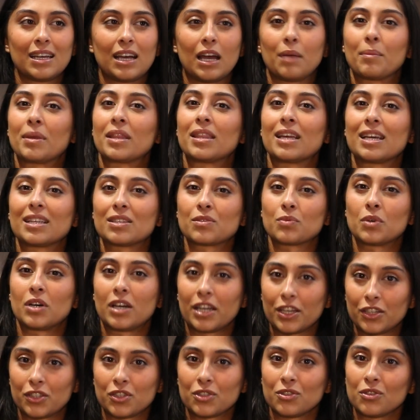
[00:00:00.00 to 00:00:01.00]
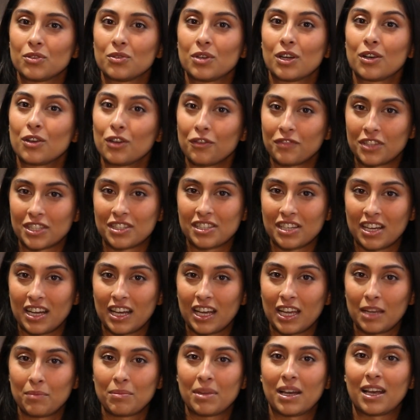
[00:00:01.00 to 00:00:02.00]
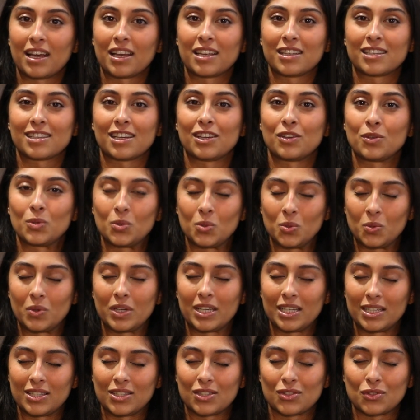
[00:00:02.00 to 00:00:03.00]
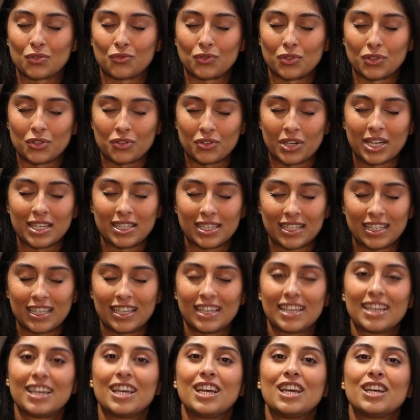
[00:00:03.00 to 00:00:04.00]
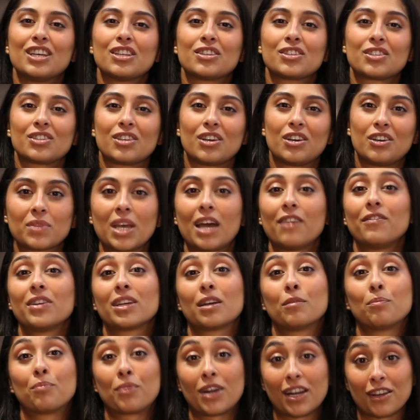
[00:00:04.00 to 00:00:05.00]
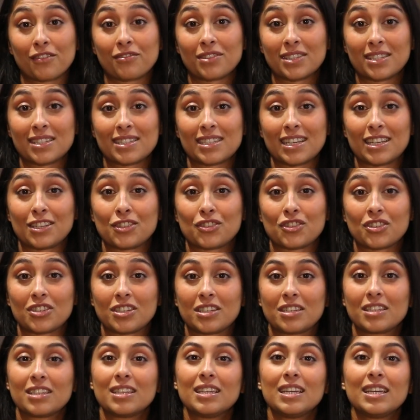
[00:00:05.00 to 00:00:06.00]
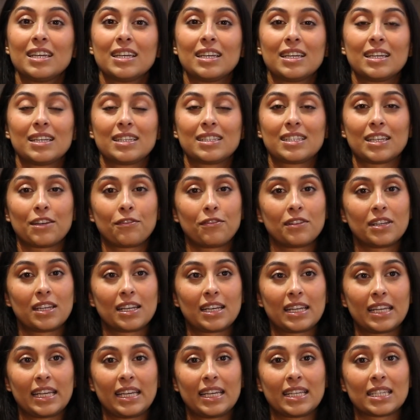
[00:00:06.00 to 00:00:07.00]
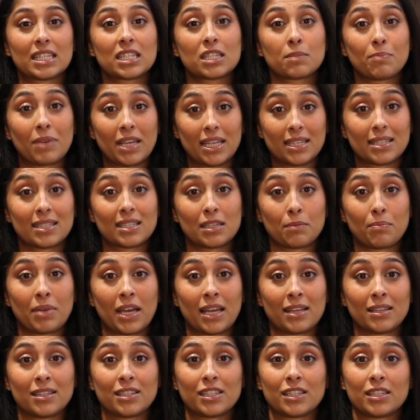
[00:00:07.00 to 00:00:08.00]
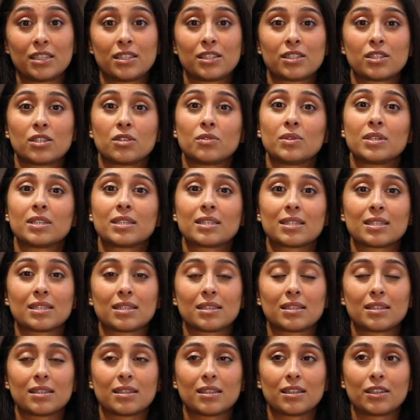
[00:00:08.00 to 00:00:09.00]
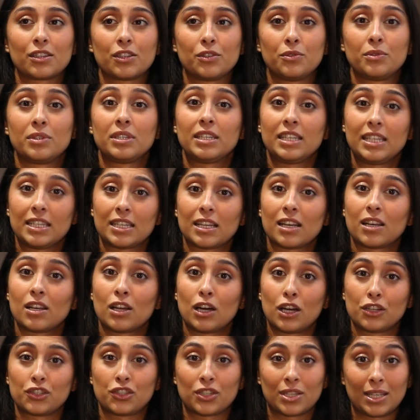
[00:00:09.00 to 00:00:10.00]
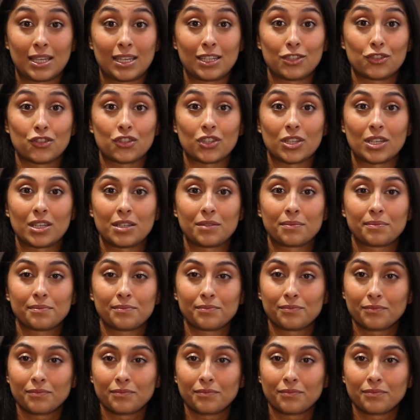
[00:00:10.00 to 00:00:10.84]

I mean, that's what I do a lot of the time and I always regret it. So having a breakfast station definitely is space dependent, so you need a larger kitchen,